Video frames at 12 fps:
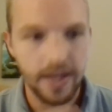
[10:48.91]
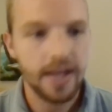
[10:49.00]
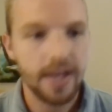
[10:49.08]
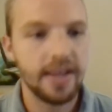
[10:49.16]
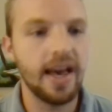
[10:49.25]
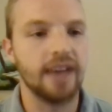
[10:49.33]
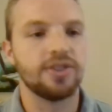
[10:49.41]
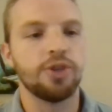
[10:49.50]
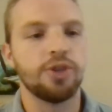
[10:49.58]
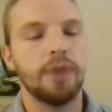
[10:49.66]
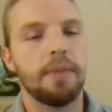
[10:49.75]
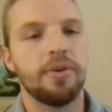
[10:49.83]
Yeah,
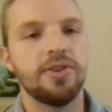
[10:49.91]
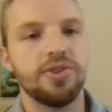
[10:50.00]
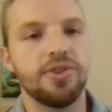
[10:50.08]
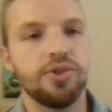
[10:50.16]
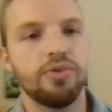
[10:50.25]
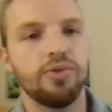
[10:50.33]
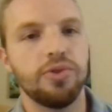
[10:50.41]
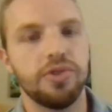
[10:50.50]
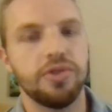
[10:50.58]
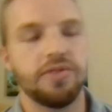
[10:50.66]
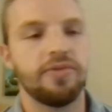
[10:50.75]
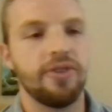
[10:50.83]
so my personal
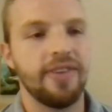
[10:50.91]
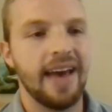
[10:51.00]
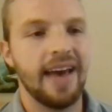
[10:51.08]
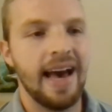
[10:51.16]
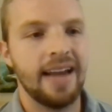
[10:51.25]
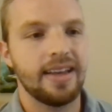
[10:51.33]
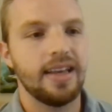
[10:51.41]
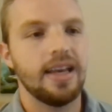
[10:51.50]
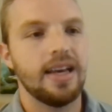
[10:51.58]
rules for that,